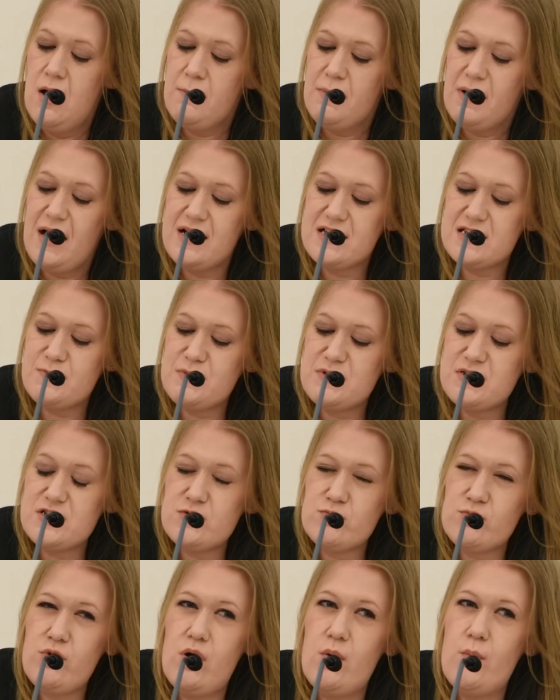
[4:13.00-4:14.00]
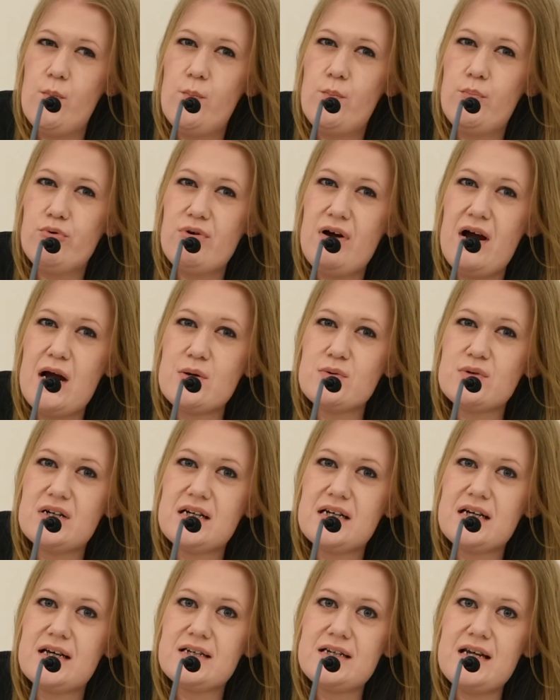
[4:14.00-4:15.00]
has been somewhat
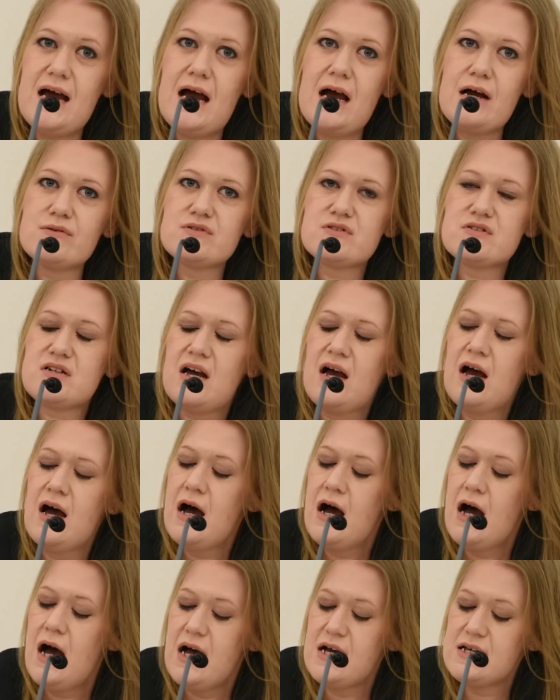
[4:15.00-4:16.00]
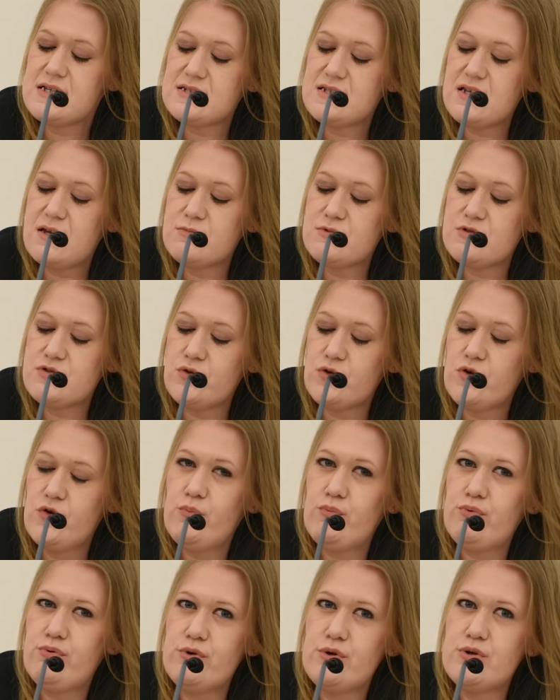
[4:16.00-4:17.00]
proudly announced as some sort
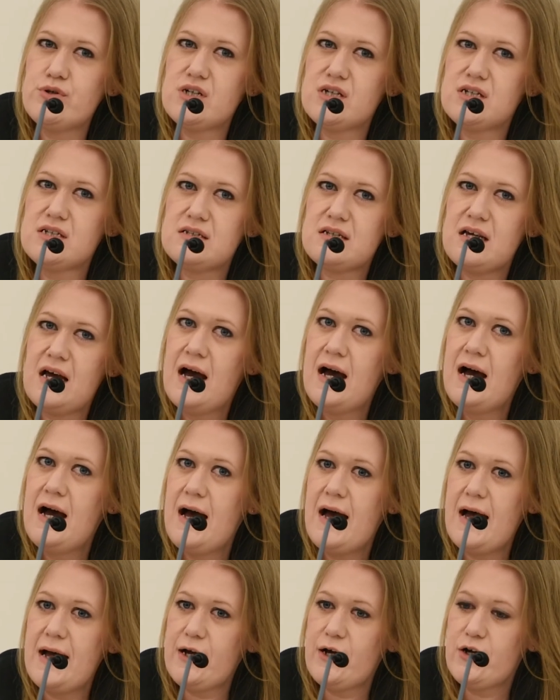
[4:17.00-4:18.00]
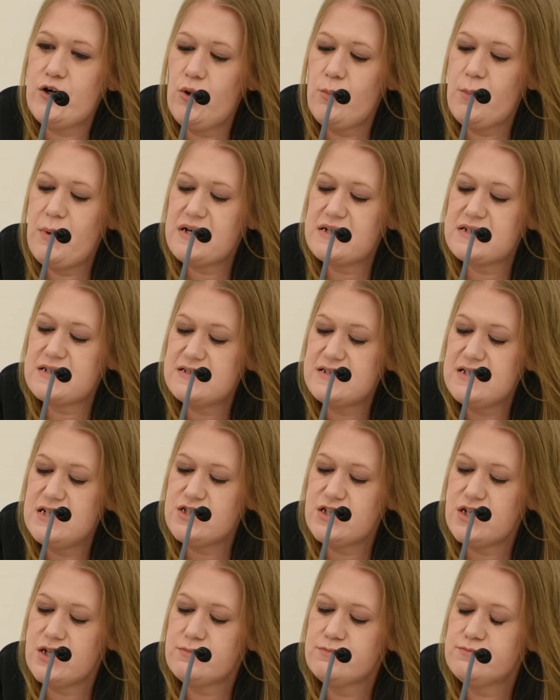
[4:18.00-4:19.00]
of prudent economic
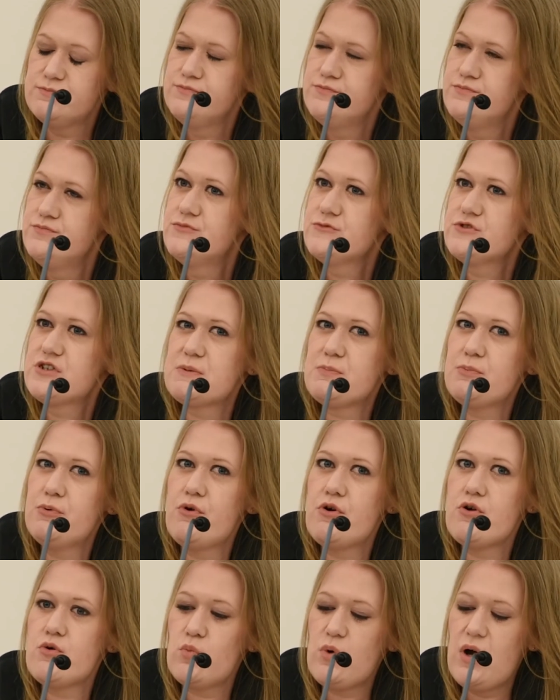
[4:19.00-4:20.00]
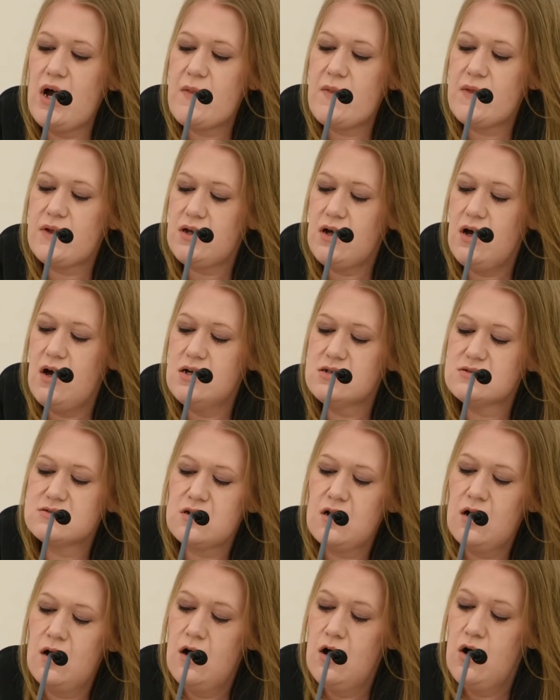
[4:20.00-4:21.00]
decision, to the point where the
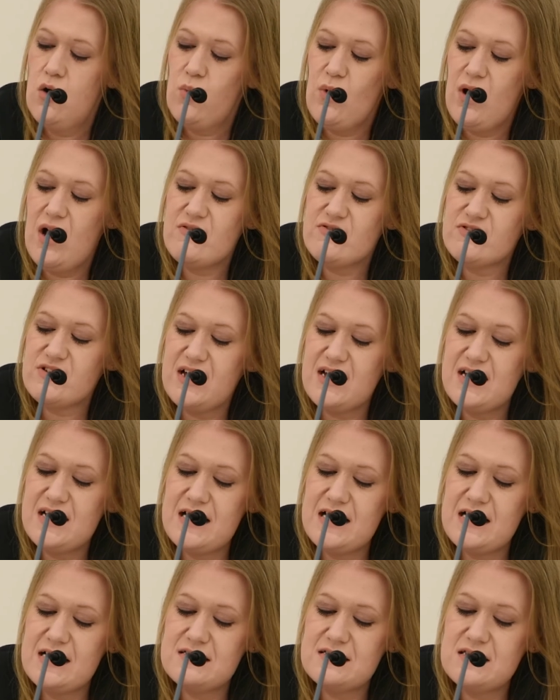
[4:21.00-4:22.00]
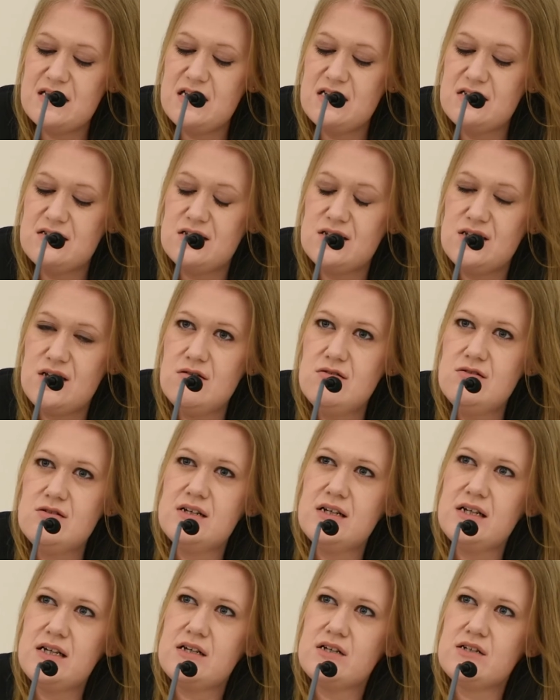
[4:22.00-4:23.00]
cut, whatever that is
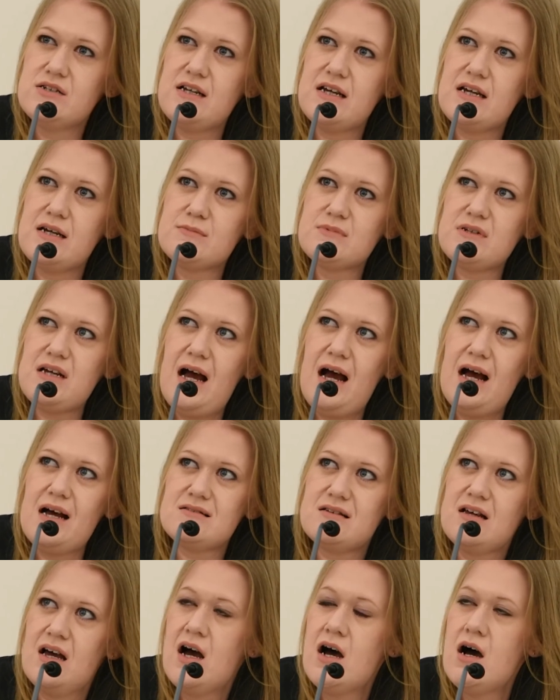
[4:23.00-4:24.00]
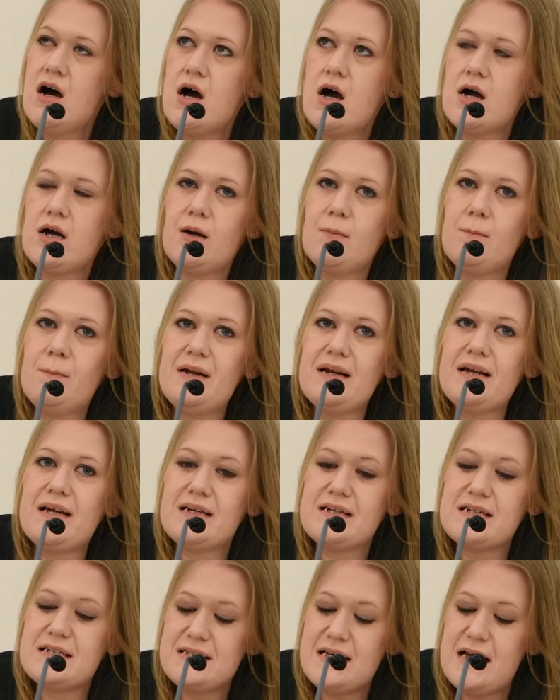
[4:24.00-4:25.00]
usually deemed as a
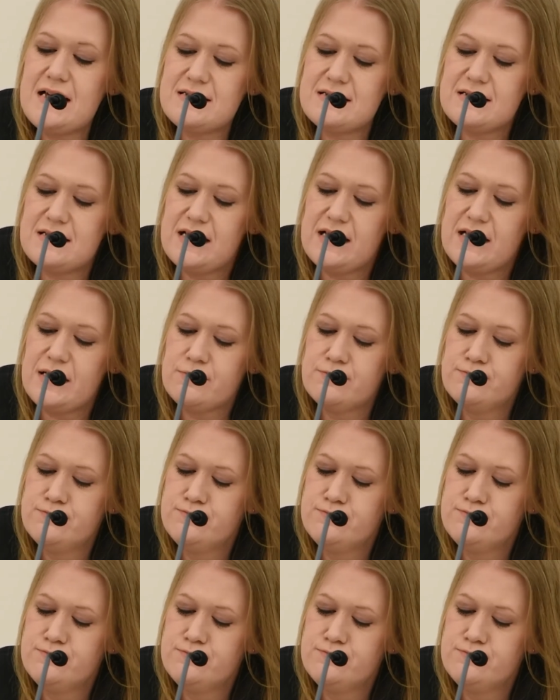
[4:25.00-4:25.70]
complete necessity.